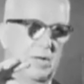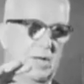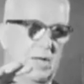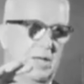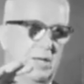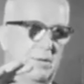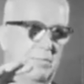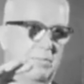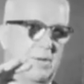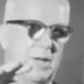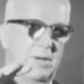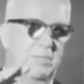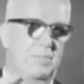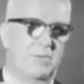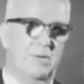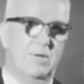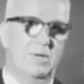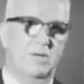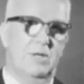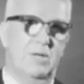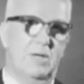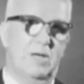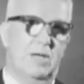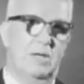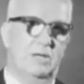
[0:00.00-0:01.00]
on the paper
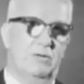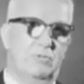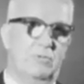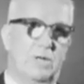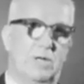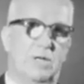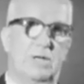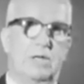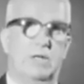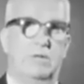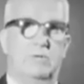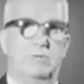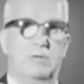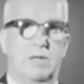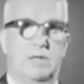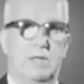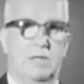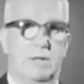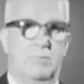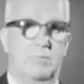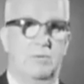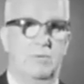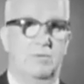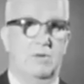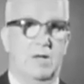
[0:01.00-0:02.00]
and you run a great
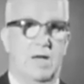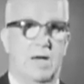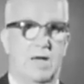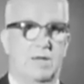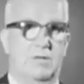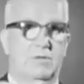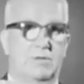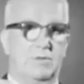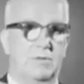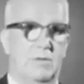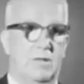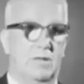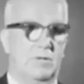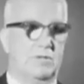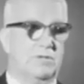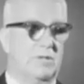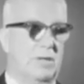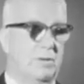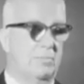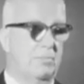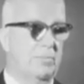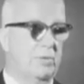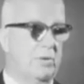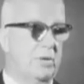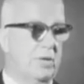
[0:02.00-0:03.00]
number of lines through that
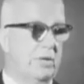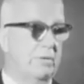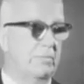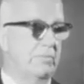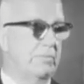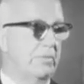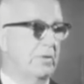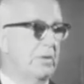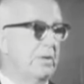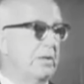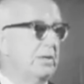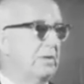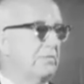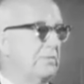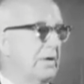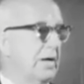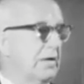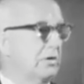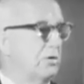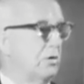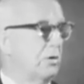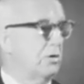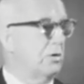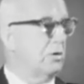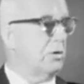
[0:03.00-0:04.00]
same point. In
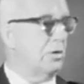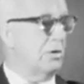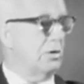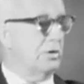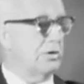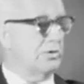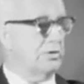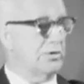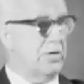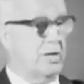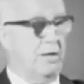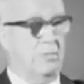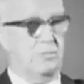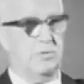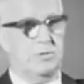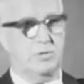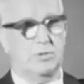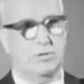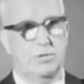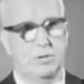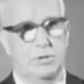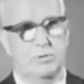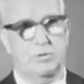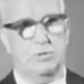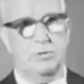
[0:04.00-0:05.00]
fact, all the geometries,
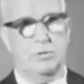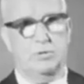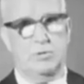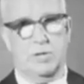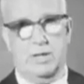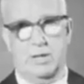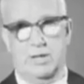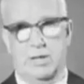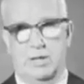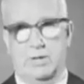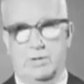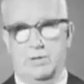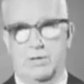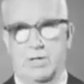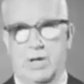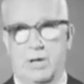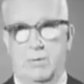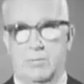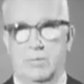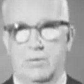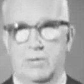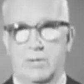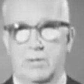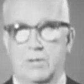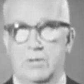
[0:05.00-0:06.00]
Euclidean
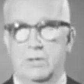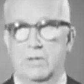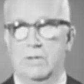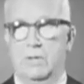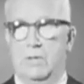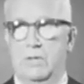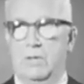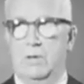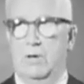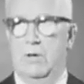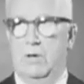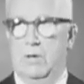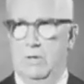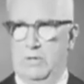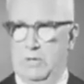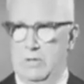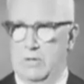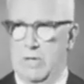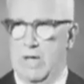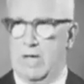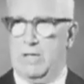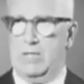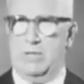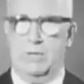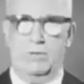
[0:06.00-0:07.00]
geometry, all the
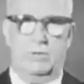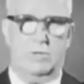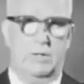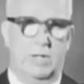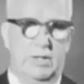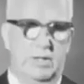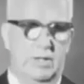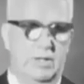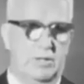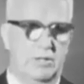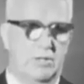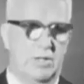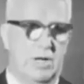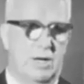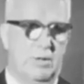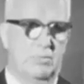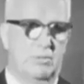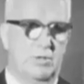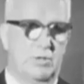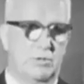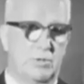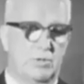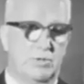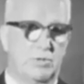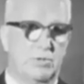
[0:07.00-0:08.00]
non-Euclidean
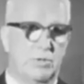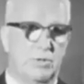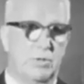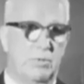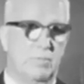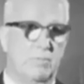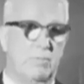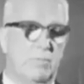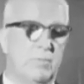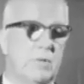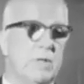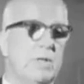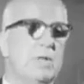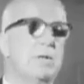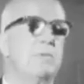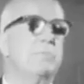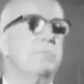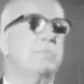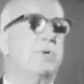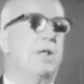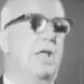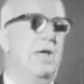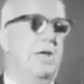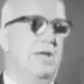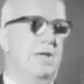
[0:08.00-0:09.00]
geometries assume
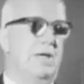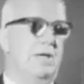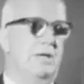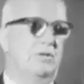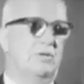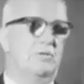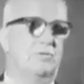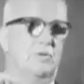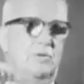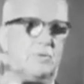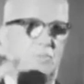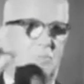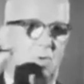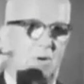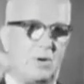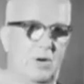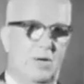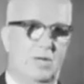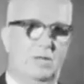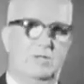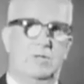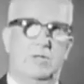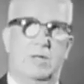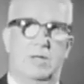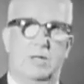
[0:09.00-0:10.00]
planes with
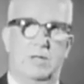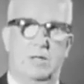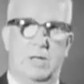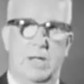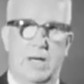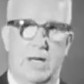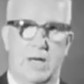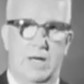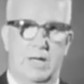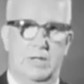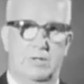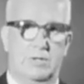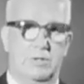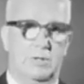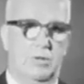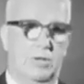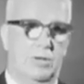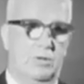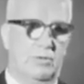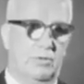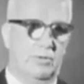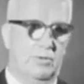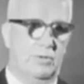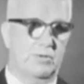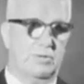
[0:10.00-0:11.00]
points and lines going
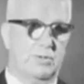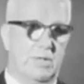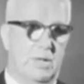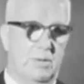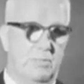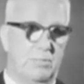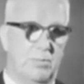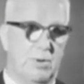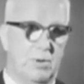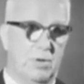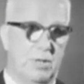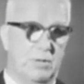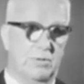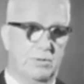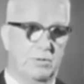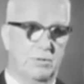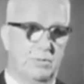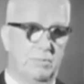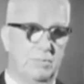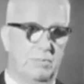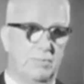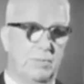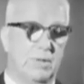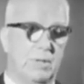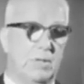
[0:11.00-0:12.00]
through the same points.
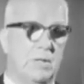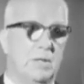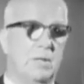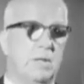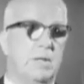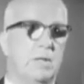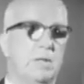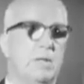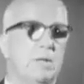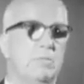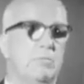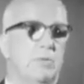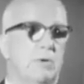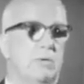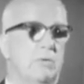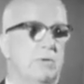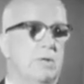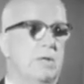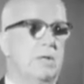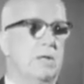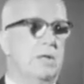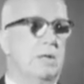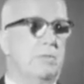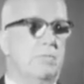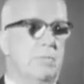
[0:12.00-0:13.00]

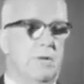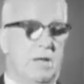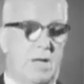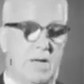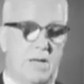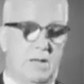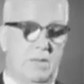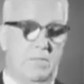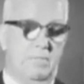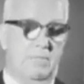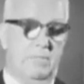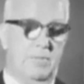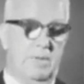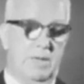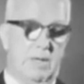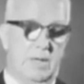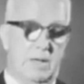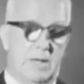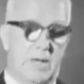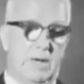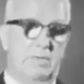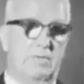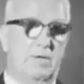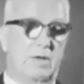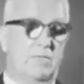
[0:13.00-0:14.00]
But
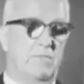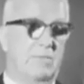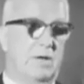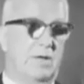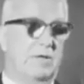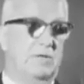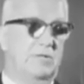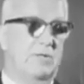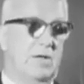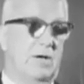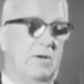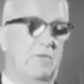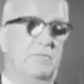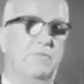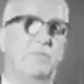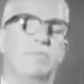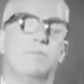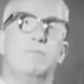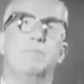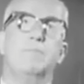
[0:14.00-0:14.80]
I've given myself